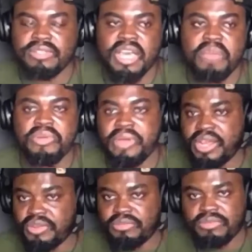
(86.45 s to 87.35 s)

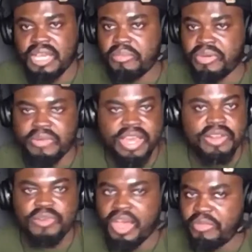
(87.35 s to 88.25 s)
amerado
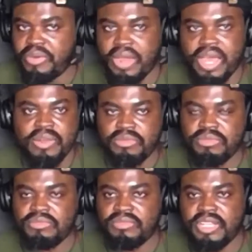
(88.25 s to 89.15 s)
amerado amerado
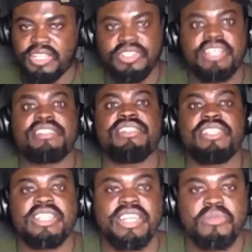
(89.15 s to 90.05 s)
as you can see
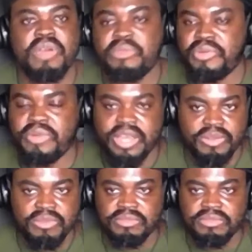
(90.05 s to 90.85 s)
the name amerado